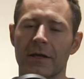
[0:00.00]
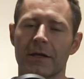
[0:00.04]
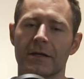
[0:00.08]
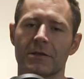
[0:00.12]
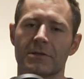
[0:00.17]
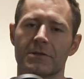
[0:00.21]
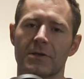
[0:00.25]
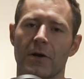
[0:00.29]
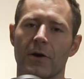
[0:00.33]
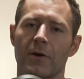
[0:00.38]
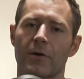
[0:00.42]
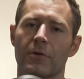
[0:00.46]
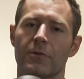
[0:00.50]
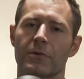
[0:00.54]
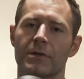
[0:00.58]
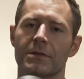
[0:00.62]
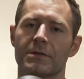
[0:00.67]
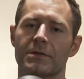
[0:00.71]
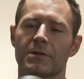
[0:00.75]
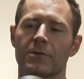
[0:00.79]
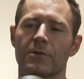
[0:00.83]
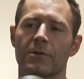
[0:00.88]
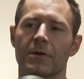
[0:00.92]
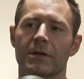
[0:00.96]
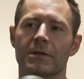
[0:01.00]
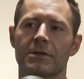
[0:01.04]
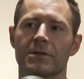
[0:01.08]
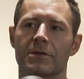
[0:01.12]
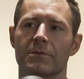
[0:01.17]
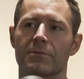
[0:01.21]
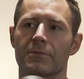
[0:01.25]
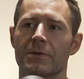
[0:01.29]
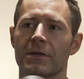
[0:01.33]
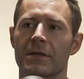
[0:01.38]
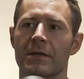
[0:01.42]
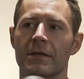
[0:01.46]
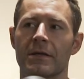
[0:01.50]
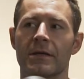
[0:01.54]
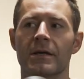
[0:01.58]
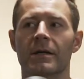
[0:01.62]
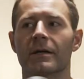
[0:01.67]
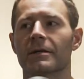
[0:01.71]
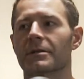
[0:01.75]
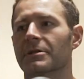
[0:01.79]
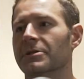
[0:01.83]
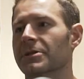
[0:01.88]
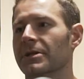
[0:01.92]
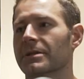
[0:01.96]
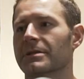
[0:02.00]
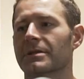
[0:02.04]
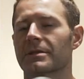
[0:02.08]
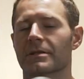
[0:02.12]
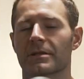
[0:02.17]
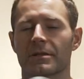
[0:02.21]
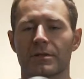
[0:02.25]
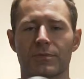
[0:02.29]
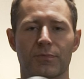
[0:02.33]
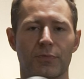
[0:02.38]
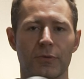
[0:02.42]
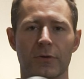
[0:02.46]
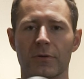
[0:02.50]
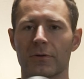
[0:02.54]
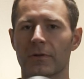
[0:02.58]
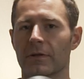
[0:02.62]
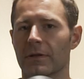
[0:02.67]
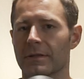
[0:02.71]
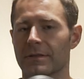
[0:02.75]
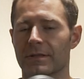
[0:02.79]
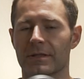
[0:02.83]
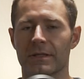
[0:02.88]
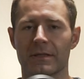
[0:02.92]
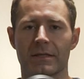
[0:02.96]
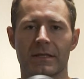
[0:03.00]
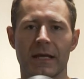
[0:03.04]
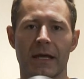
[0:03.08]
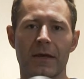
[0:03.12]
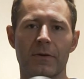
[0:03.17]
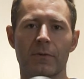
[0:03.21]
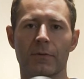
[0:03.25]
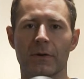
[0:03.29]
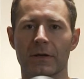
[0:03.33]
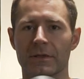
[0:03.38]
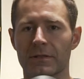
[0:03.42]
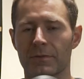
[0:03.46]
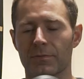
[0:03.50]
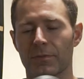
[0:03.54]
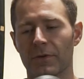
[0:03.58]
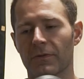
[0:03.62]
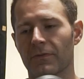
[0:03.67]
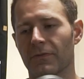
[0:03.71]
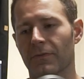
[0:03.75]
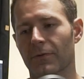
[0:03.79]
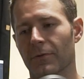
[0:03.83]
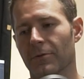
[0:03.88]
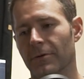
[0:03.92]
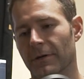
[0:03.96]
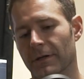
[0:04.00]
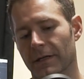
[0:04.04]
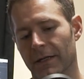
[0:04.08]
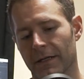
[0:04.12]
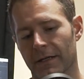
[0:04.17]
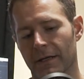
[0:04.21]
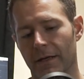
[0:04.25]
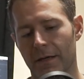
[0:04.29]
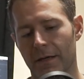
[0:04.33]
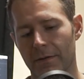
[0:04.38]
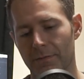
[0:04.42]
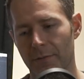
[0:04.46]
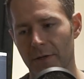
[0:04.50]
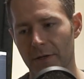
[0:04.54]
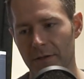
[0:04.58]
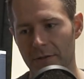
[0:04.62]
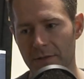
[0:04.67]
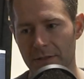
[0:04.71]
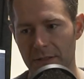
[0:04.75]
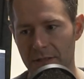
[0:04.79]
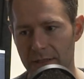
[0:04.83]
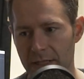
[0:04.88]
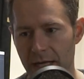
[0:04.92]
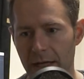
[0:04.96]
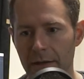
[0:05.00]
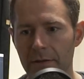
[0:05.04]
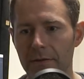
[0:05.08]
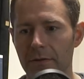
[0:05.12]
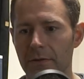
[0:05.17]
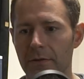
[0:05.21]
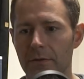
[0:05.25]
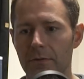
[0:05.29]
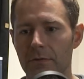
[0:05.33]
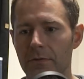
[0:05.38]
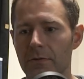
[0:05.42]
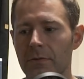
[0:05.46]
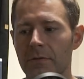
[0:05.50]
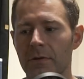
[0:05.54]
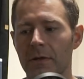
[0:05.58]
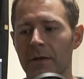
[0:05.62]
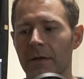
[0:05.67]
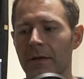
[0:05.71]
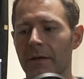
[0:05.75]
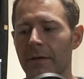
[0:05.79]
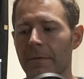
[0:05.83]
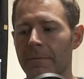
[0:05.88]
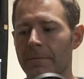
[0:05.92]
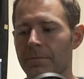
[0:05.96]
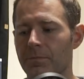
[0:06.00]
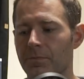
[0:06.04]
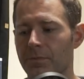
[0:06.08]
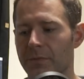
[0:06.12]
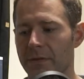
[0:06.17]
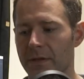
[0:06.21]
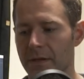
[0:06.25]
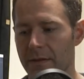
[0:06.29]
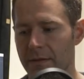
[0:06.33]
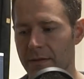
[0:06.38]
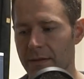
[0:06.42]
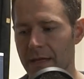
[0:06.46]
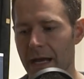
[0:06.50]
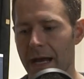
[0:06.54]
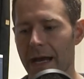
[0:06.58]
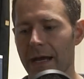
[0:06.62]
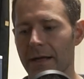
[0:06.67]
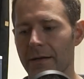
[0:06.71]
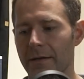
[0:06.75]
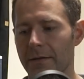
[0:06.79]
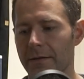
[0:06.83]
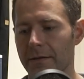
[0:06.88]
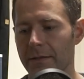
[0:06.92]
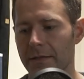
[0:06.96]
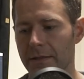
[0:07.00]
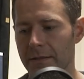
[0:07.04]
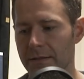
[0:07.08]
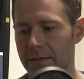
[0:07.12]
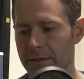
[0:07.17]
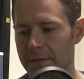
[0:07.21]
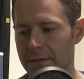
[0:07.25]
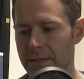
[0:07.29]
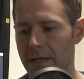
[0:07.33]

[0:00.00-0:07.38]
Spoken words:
It's always going to be just as brutal as the day was before. And I'm here to tell you that that is